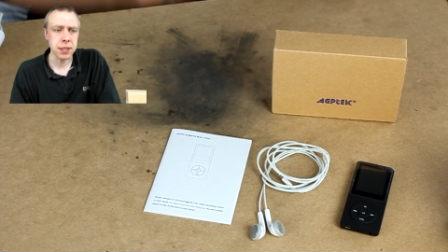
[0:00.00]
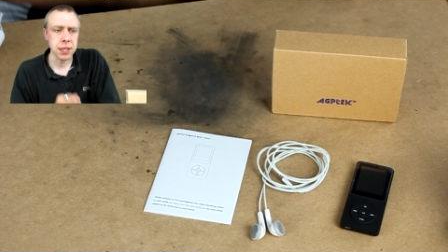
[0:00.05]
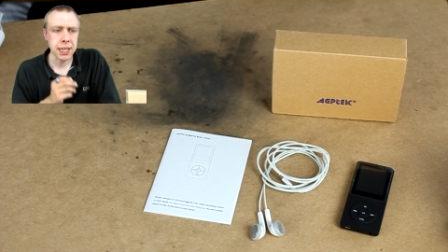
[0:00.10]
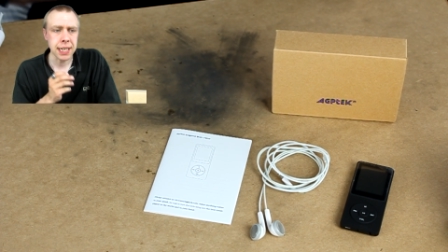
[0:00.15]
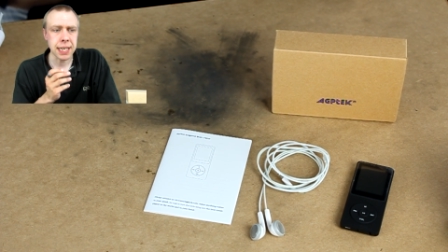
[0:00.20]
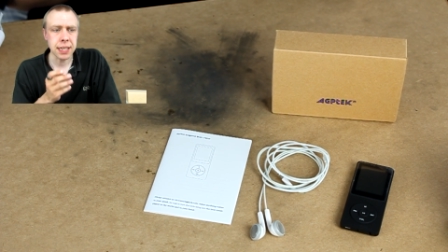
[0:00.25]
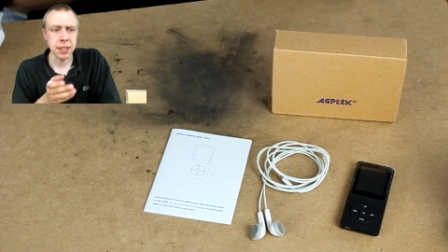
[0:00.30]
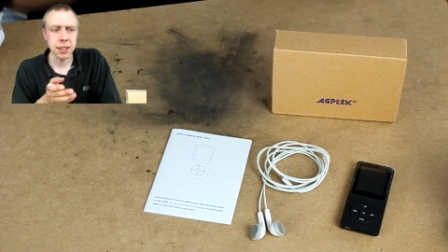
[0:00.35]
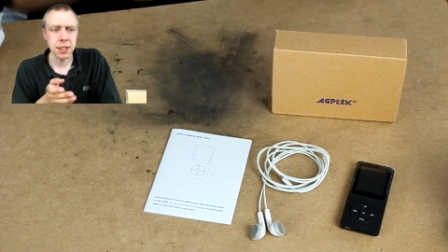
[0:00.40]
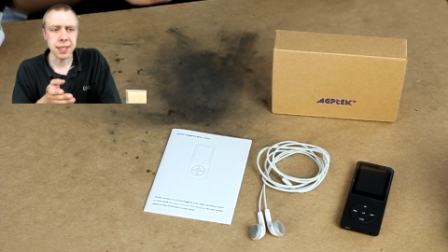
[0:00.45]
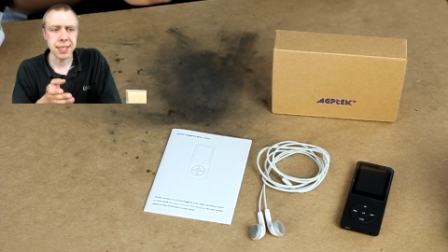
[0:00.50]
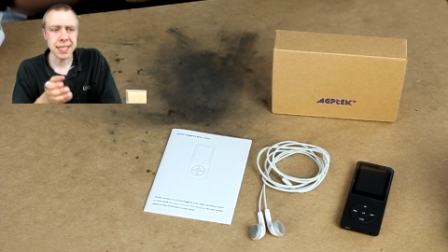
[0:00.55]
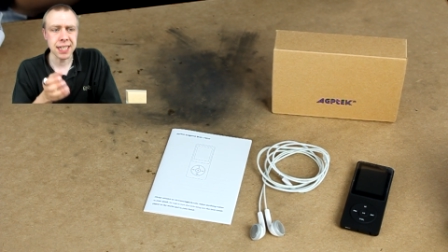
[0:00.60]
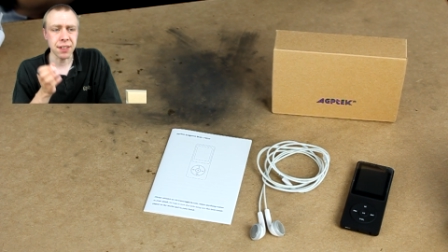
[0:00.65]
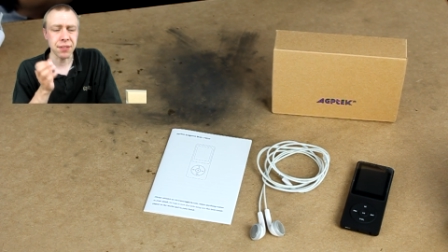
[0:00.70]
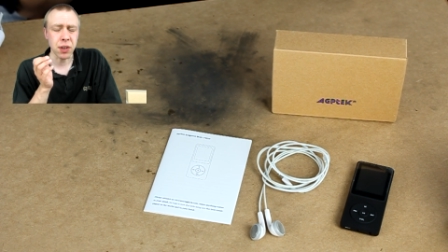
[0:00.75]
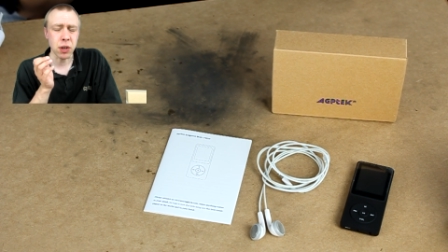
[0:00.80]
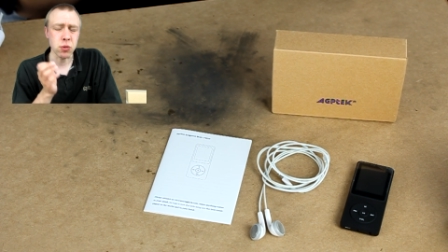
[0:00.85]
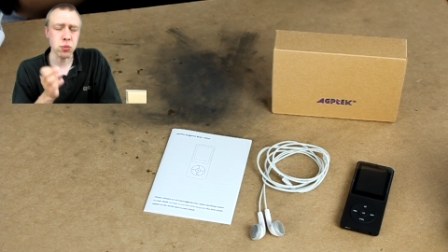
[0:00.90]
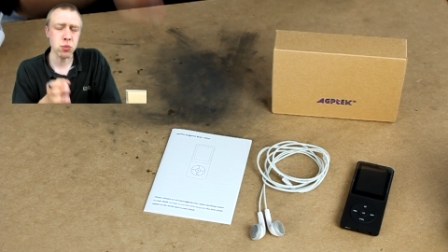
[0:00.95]
you're getting
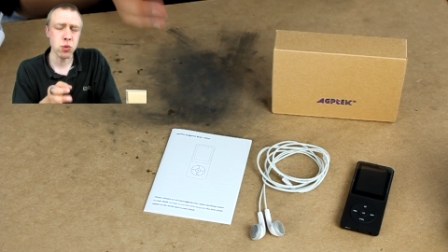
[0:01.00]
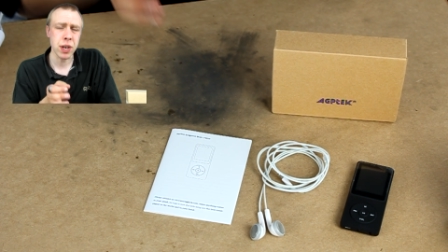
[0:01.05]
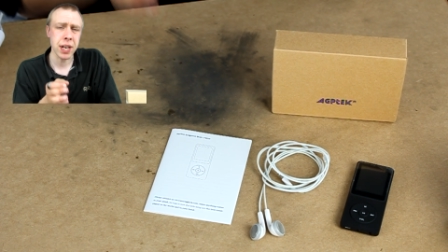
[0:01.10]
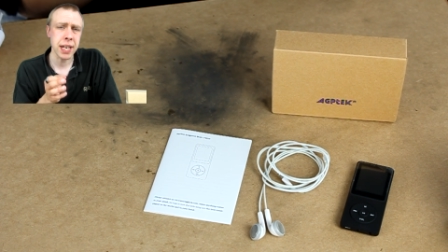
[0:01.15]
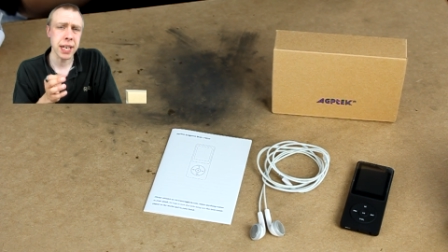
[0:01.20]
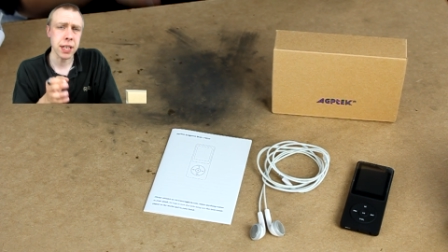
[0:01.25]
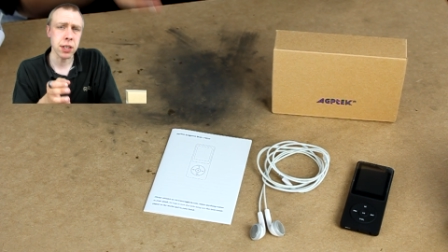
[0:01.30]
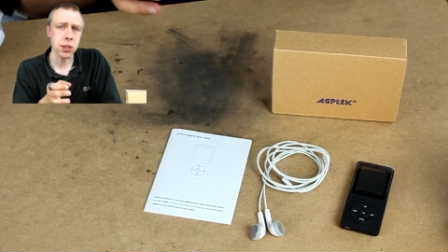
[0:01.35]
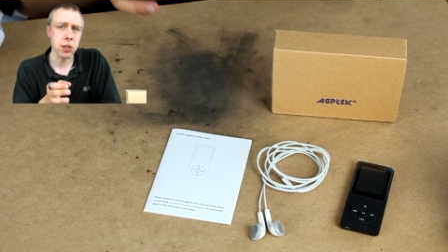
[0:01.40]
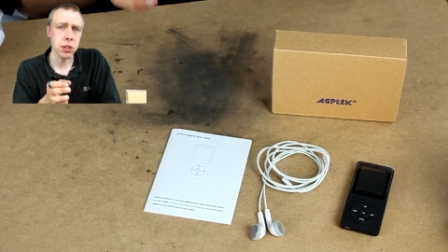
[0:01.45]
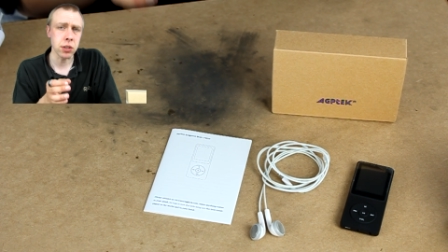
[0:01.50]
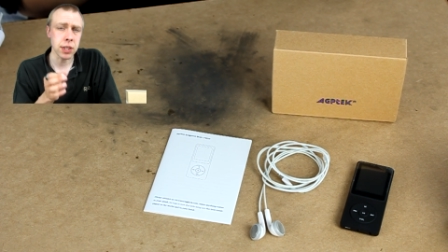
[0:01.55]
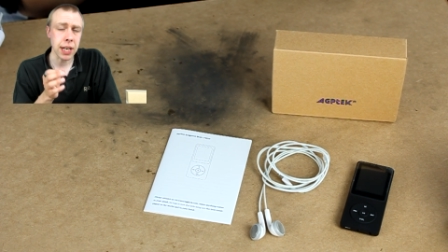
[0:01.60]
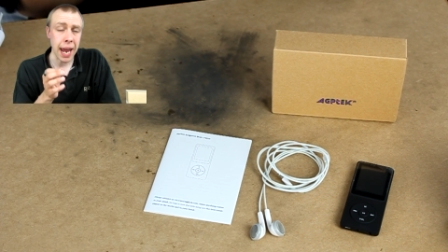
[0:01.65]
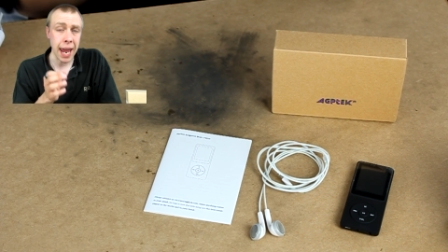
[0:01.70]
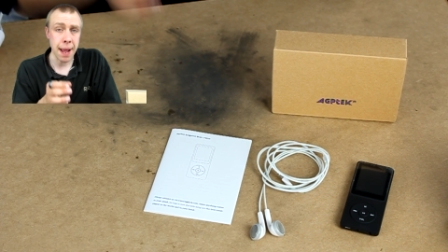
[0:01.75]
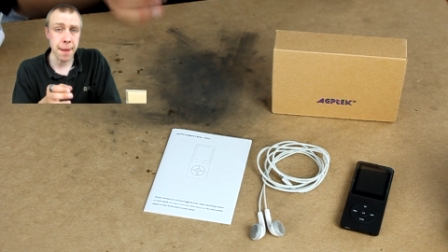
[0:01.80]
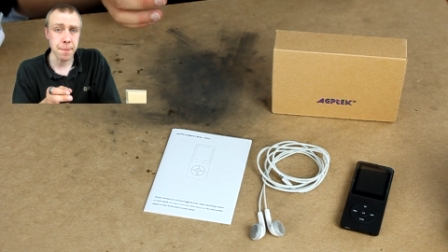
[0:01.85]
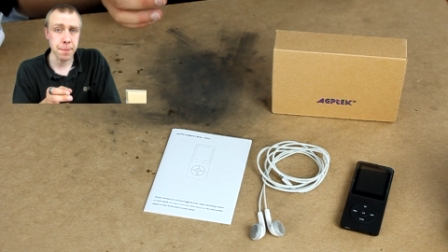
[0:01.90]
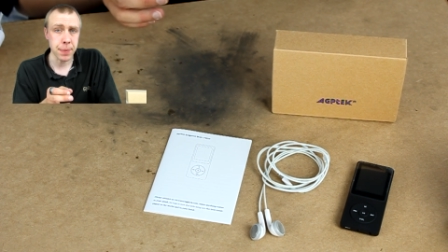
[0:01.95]
yourself a really good
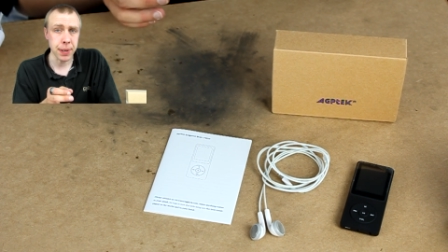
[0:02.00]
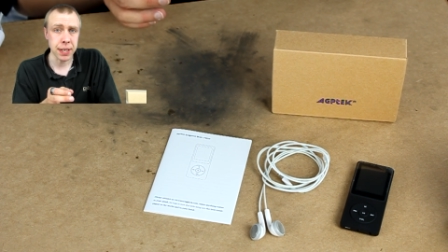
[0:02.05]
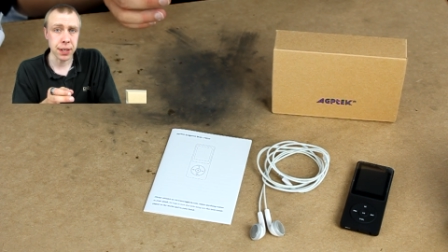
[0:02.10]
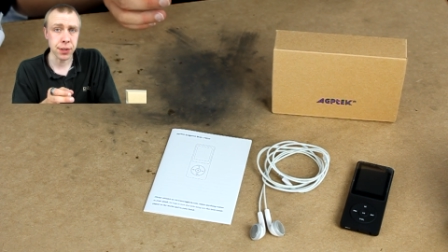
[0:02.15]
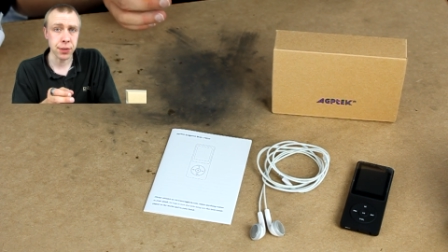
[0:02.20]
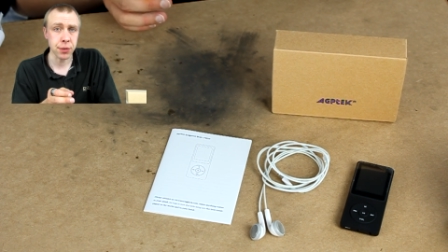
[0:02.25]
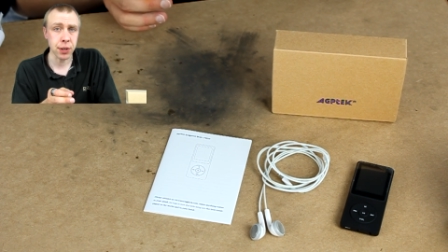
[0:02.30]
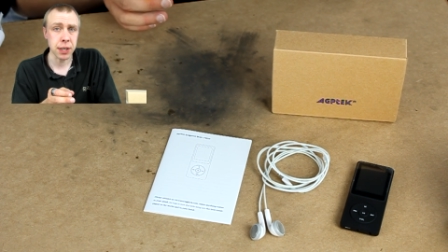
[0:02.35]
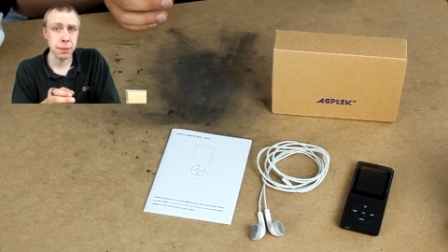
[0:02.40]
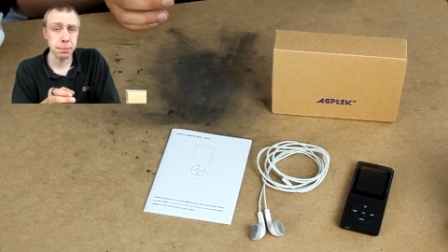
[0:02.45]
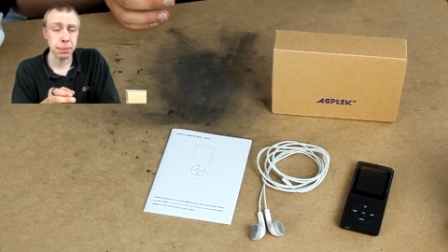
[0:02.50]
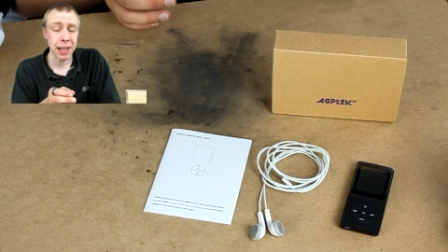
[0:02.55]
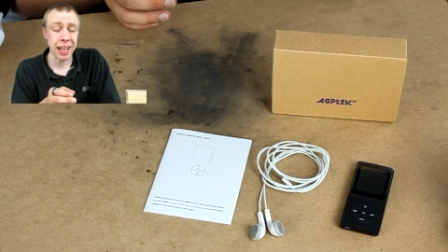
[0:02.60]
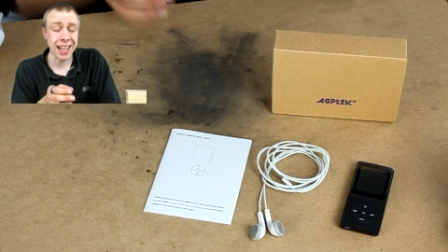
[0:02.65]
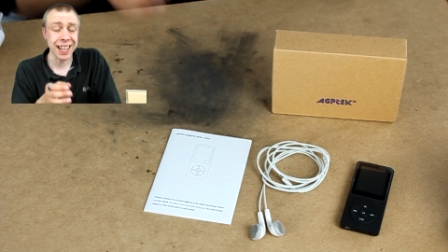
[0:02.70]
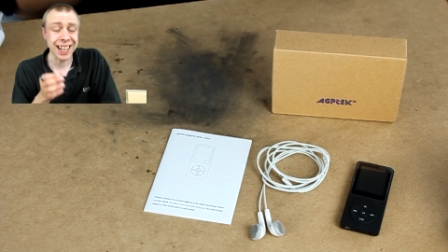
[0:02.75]
MP3 player,